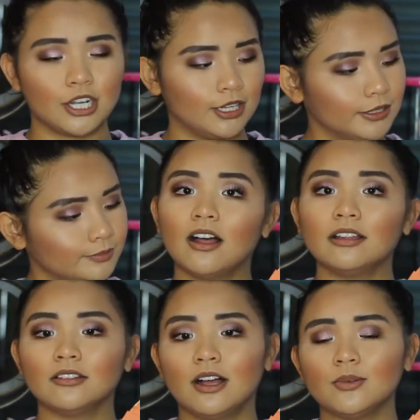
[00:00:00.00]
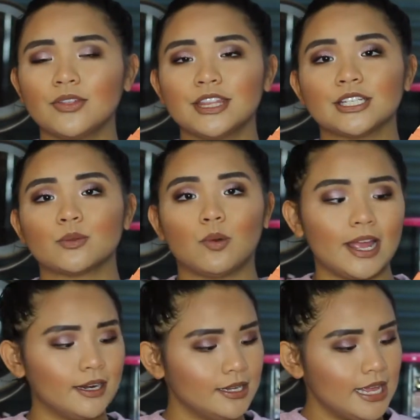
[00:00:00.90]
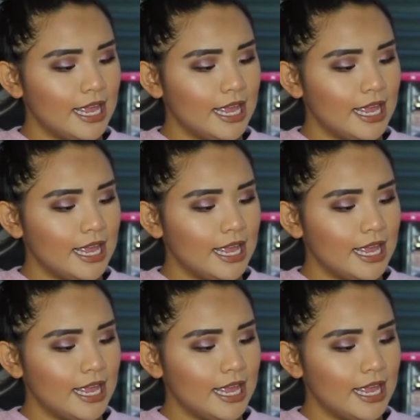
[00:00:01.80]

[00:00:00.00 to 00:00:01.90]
color, along with this red.